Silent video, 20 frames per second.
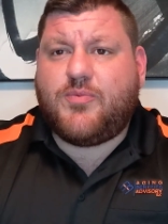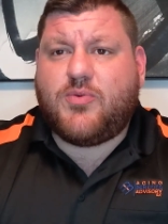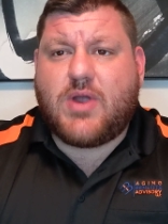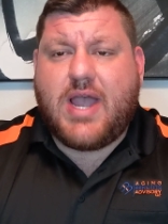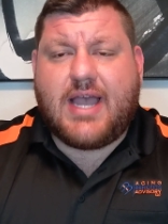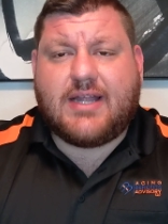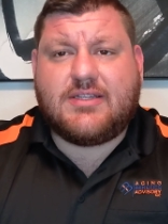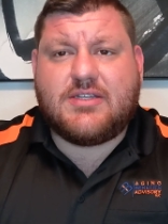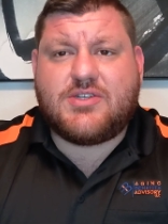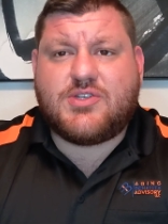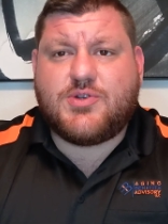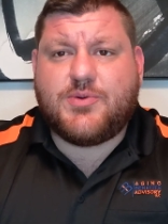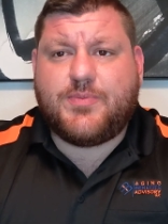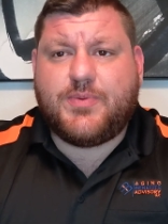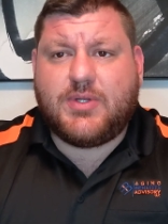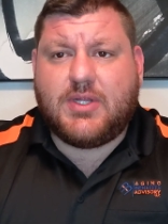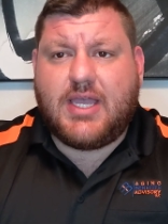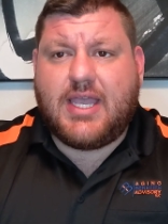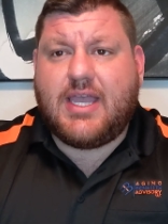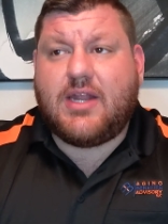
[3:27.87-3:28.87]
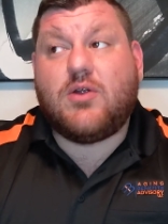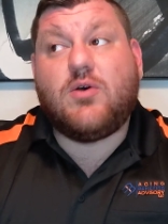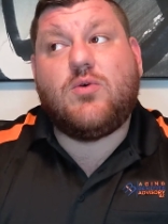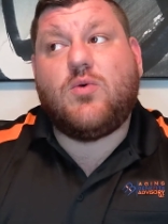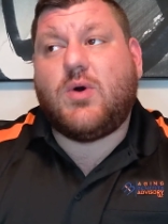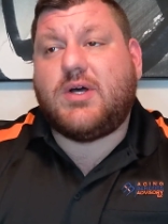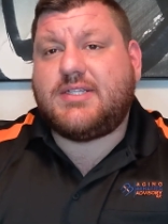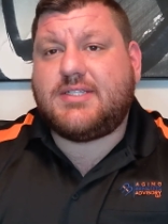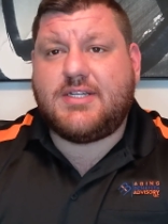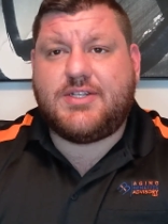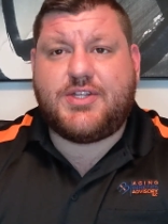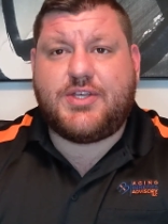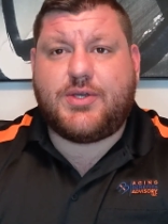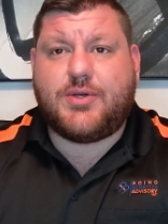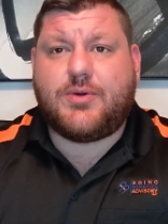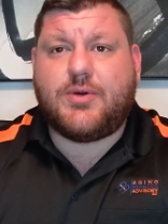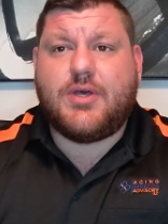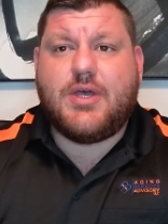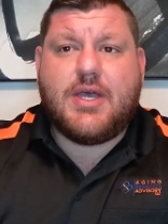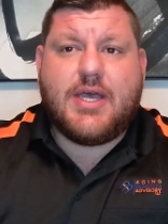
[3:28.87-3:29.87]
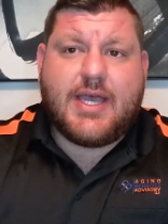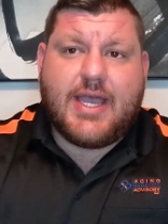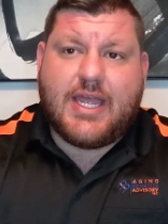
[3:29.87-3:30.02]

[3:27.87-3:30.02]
practiced your plan on what to do,